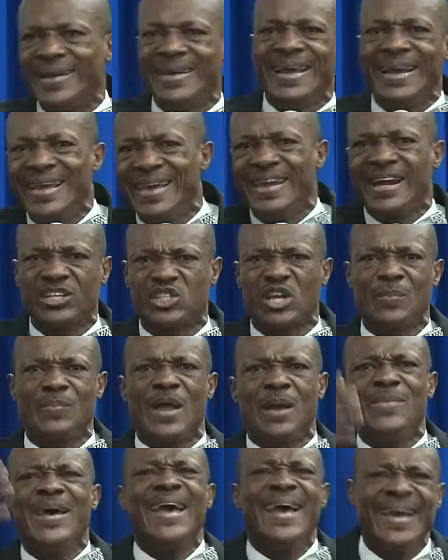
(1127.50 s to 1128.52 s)
the leadership
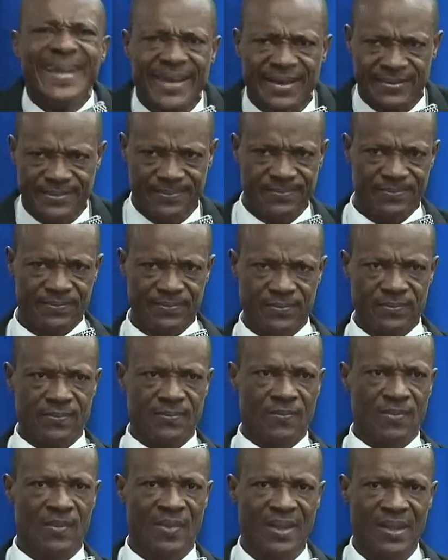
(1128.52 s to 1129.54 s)
them head.
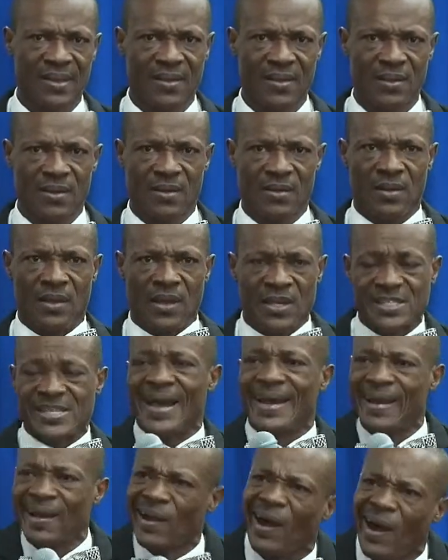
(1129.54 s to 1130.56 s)
Is that
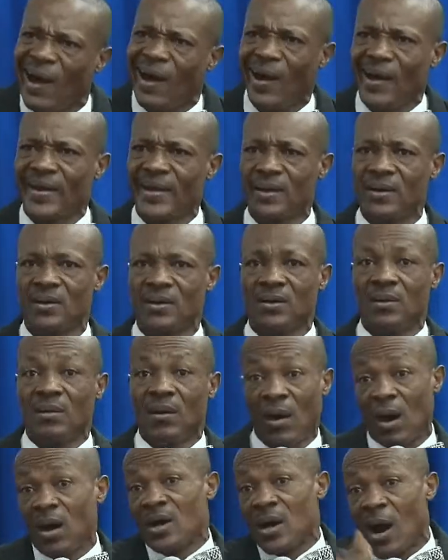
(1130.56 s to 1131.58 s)
a God
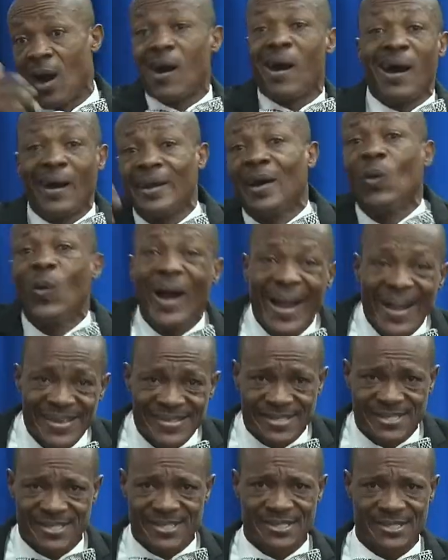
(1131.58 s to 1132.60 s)
or
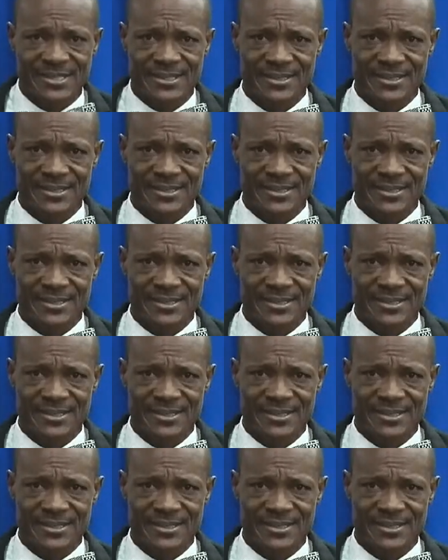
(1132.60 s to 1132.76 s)
otherwise?